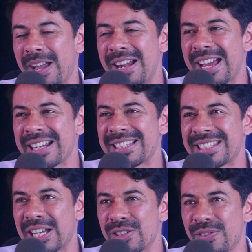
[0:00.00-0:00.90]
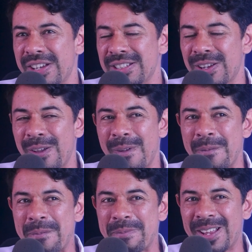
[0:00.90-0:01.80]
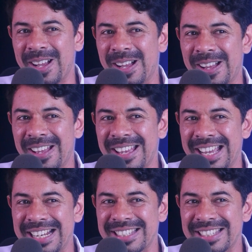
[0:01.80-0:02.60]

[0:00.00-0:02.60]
I like the sound of it. It